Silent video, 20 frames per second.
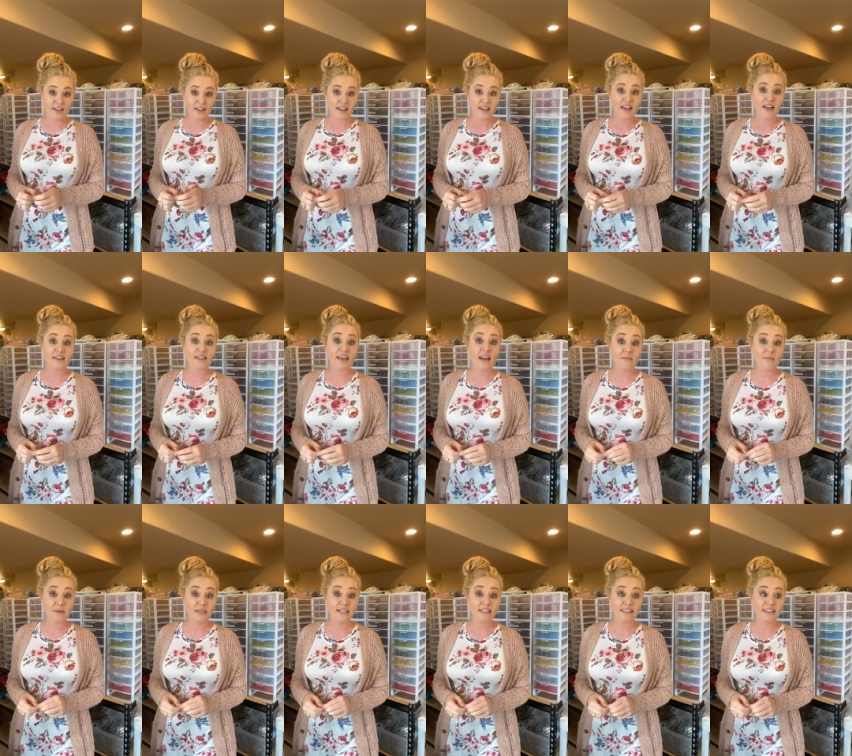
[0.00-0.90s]
And that
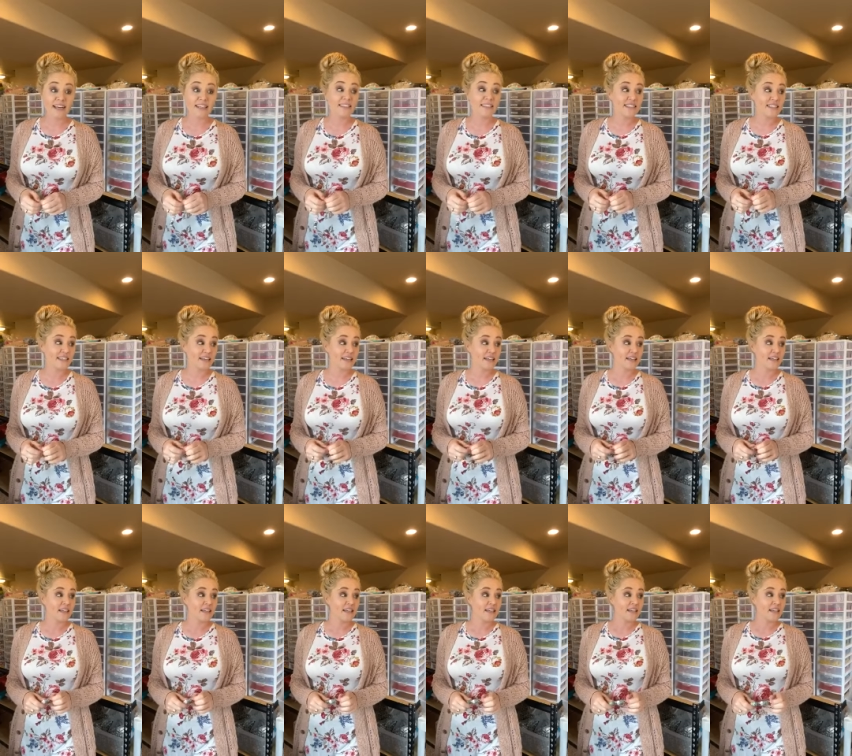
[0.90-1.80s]
means that's the,
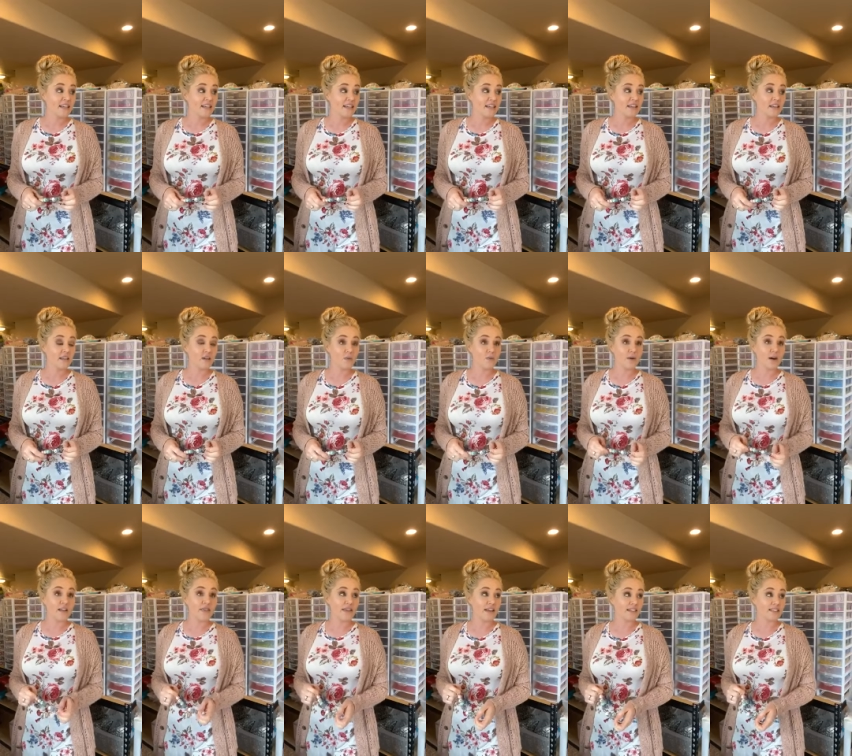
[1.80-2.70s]
the
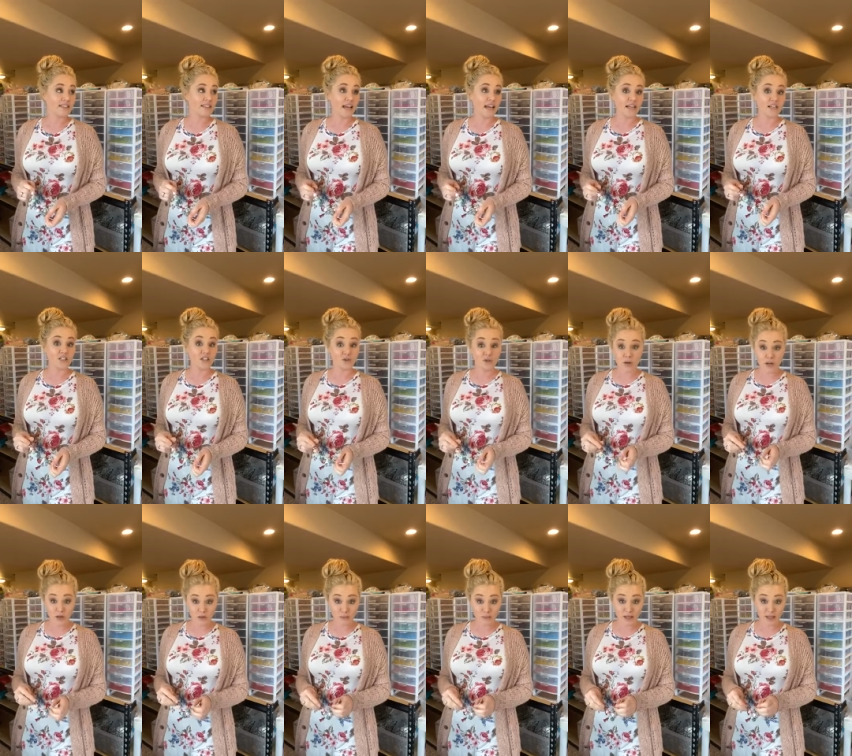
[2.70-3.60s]
one that's like
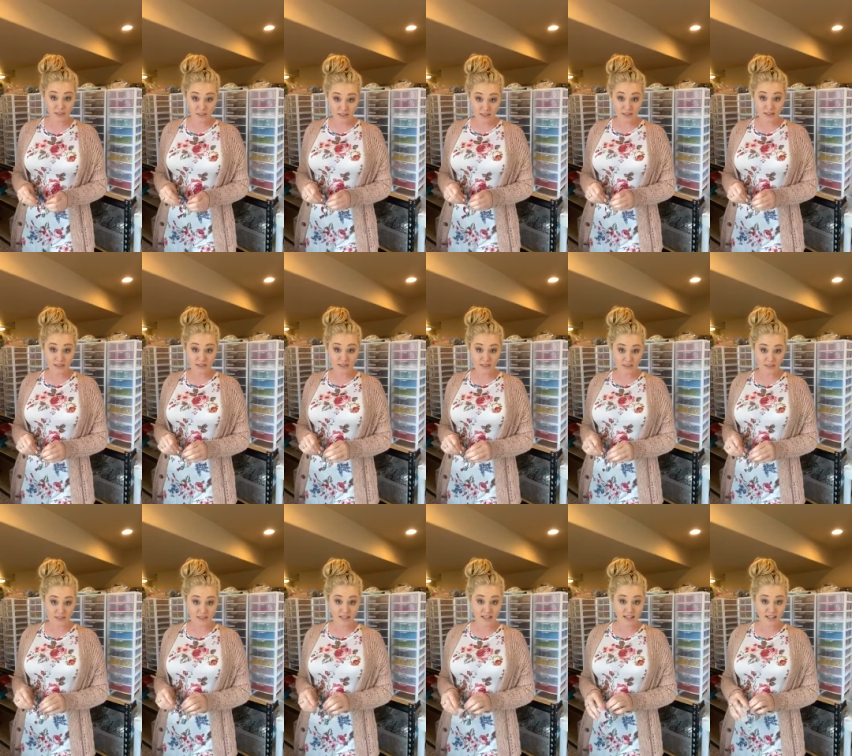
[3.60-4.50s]
200 bucks.
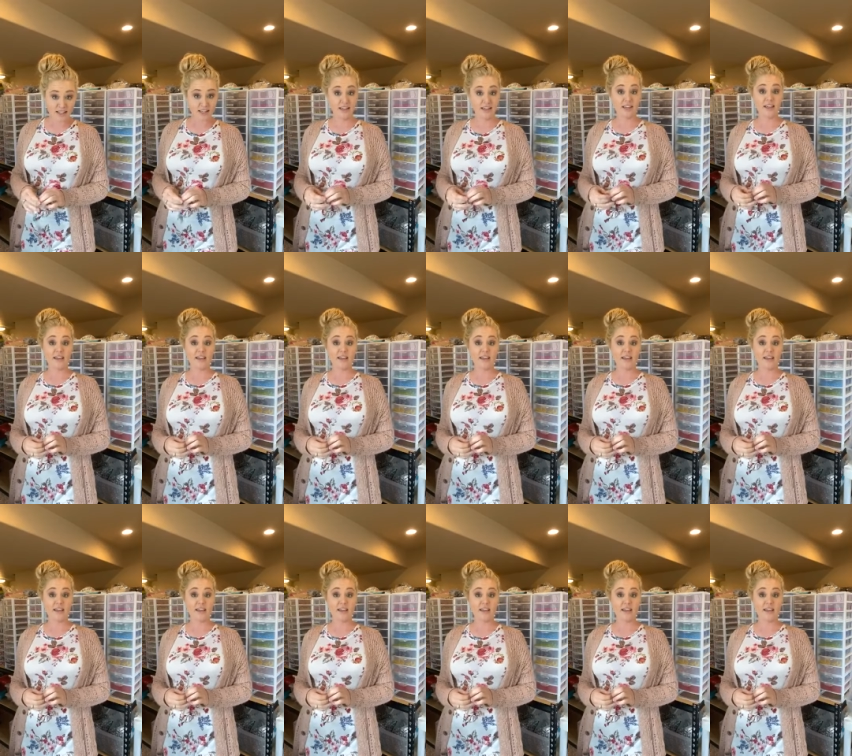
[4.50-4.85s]
It,